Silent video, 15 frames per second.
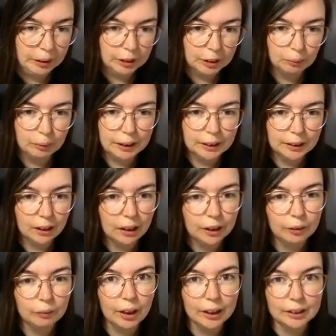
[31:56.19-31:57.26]
So basically you
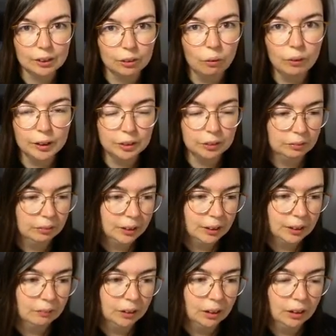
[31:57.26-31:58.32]
get to go into a
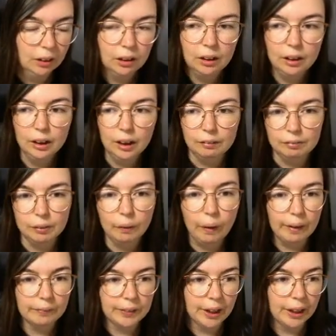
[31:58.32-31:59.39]
festival if you
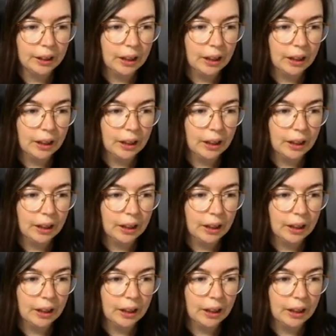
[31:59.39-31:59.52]
have that